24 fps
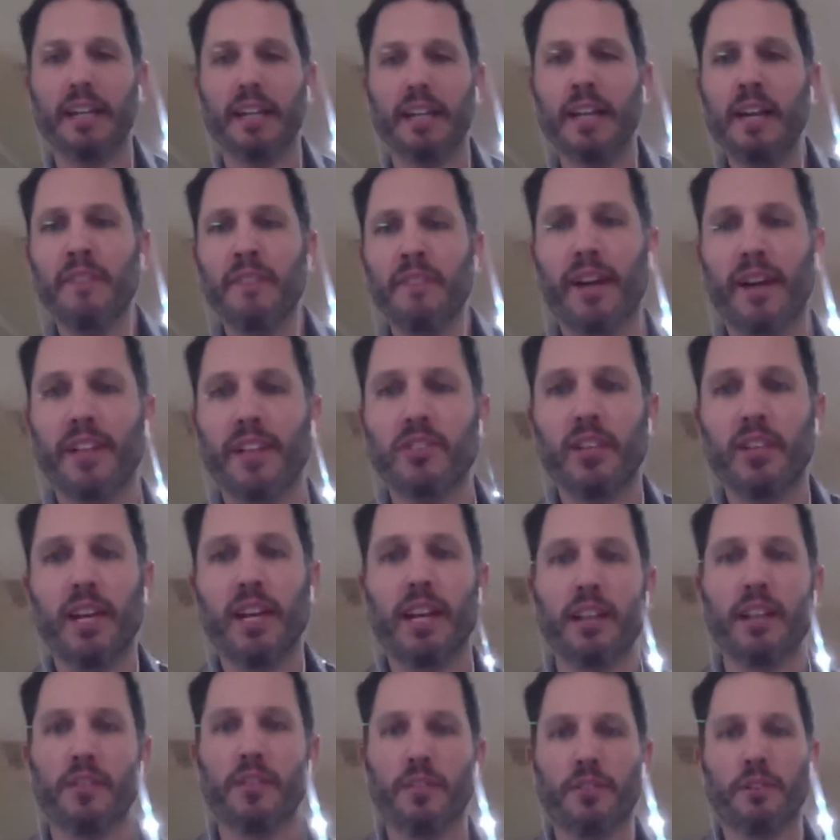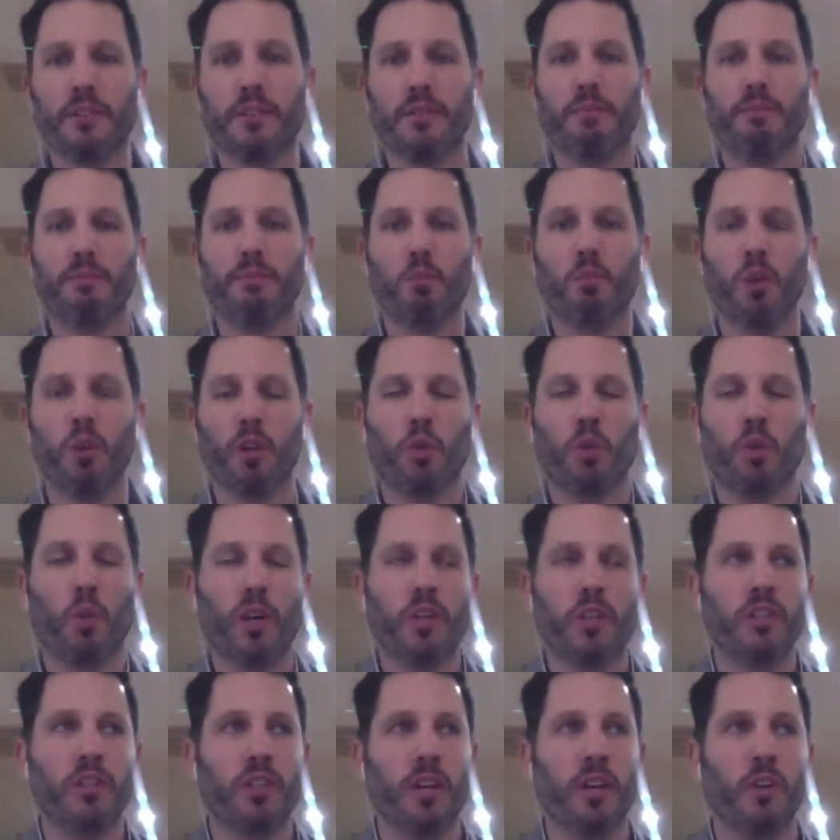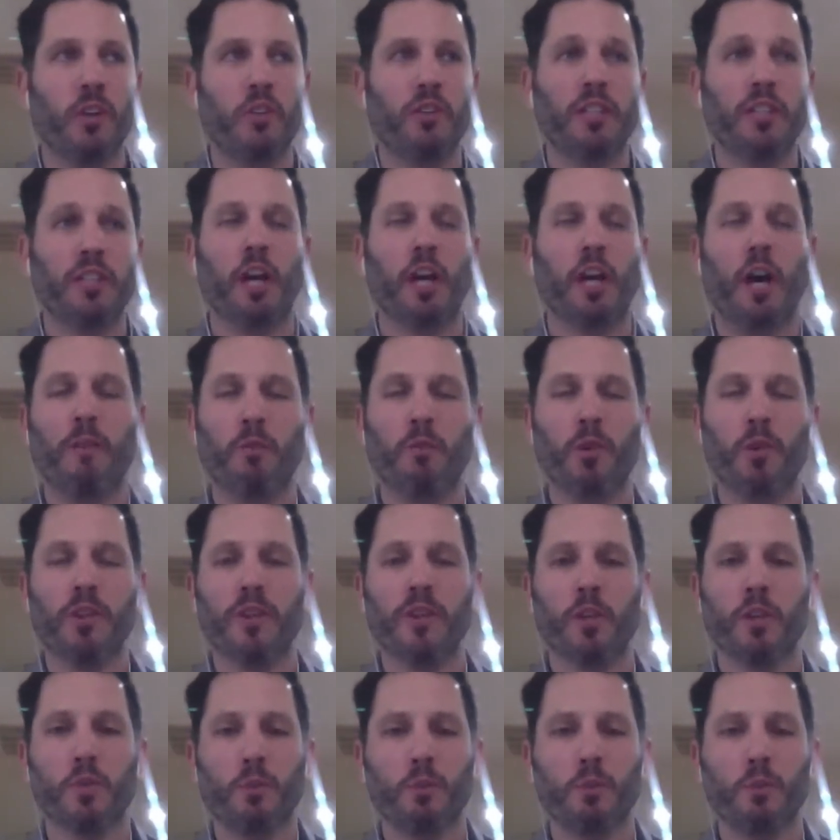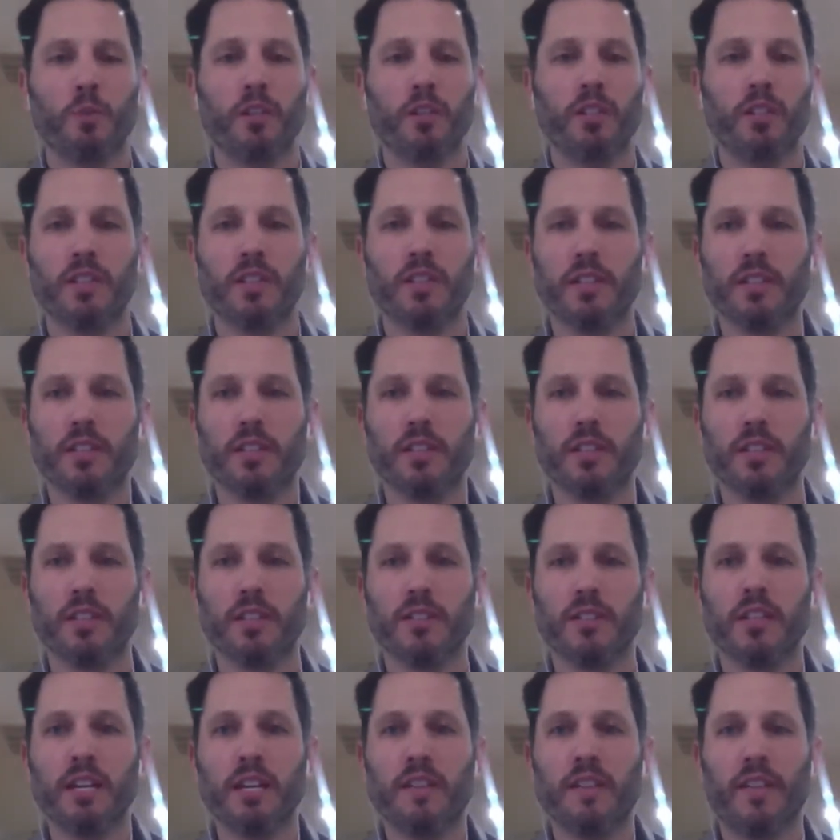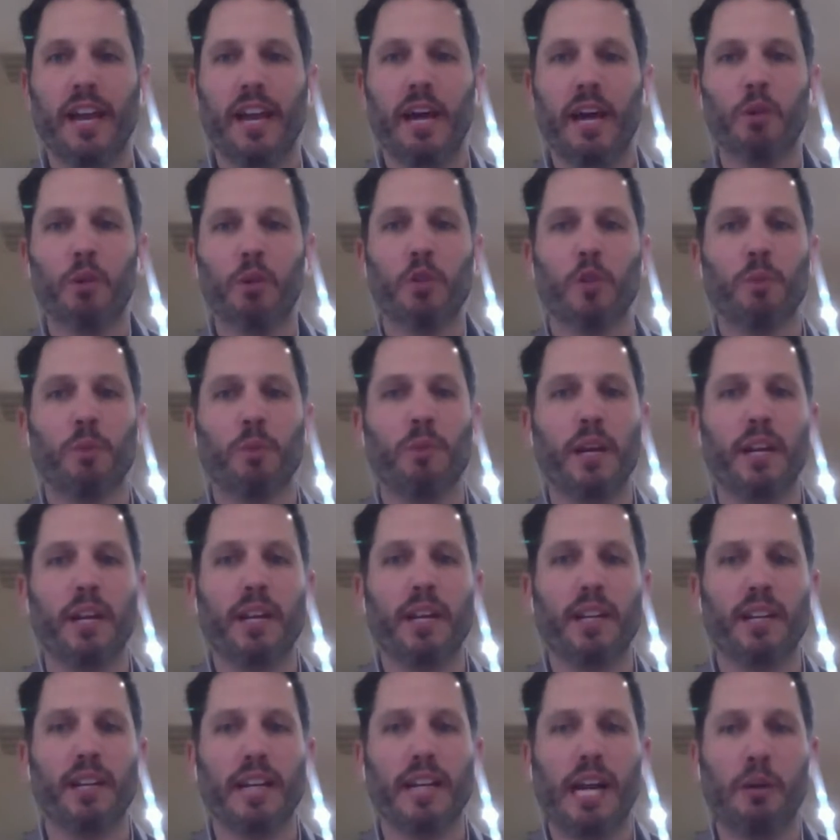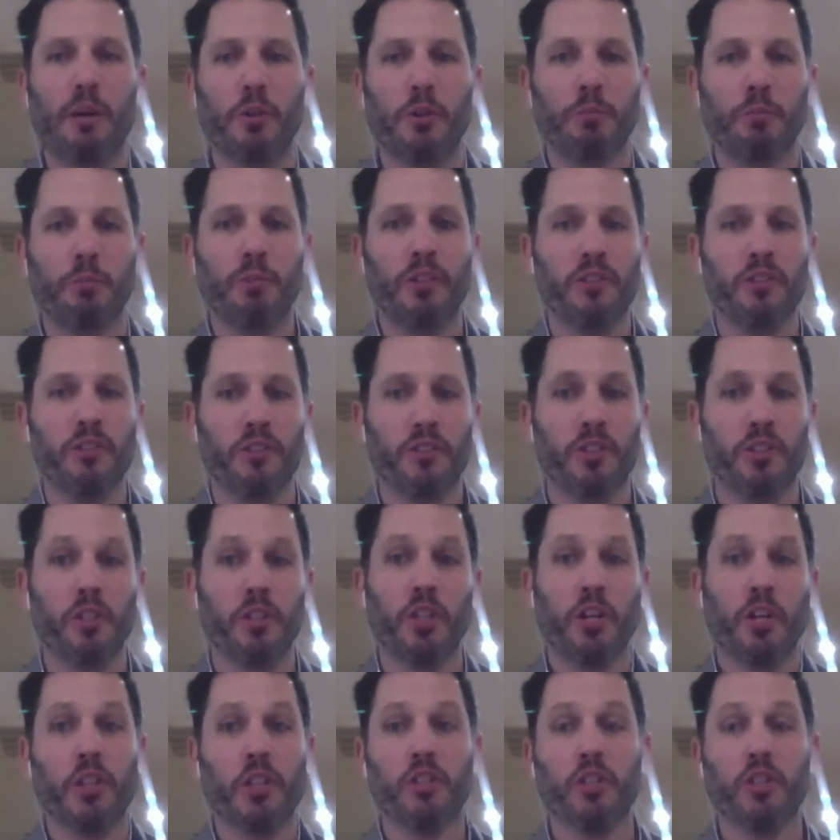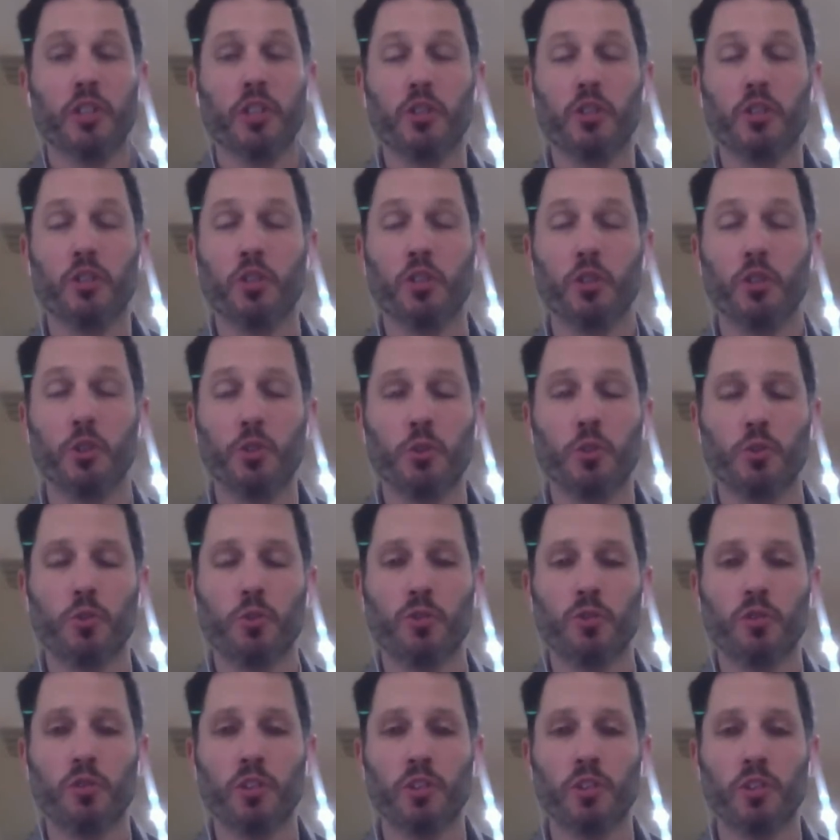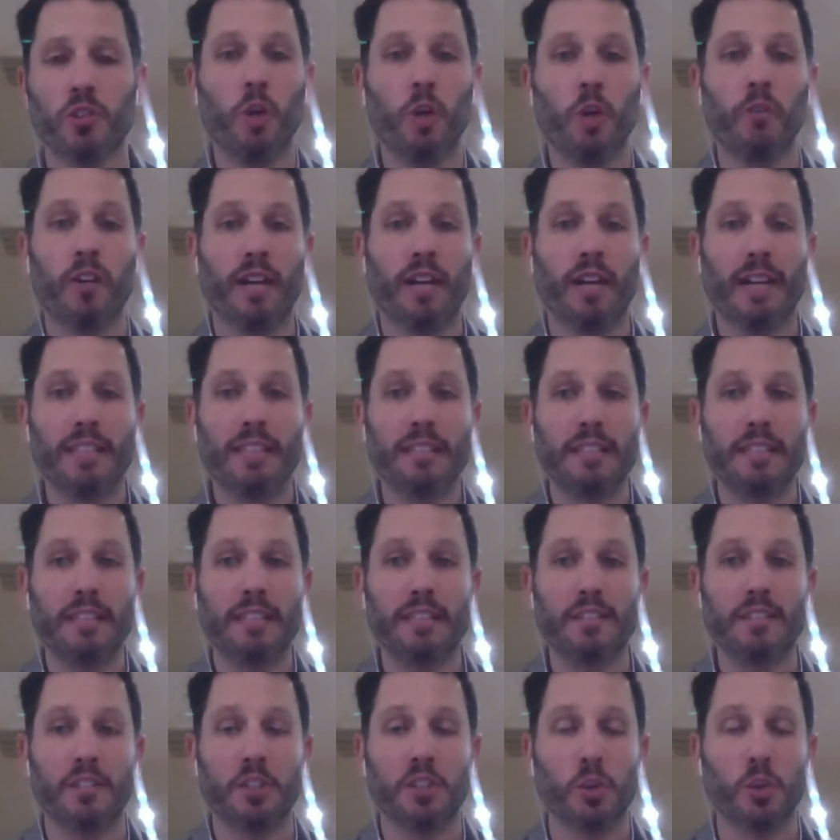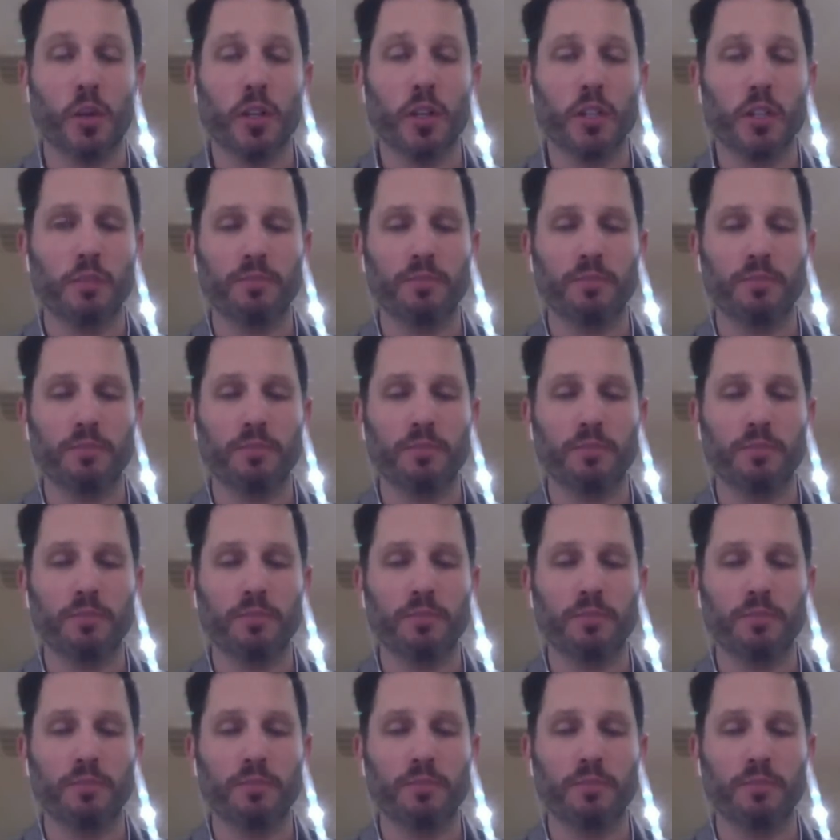I'd say the one question I'll lead off with as we move into this is, how is your bank and how is your business adjusted to this COVID-19 situation?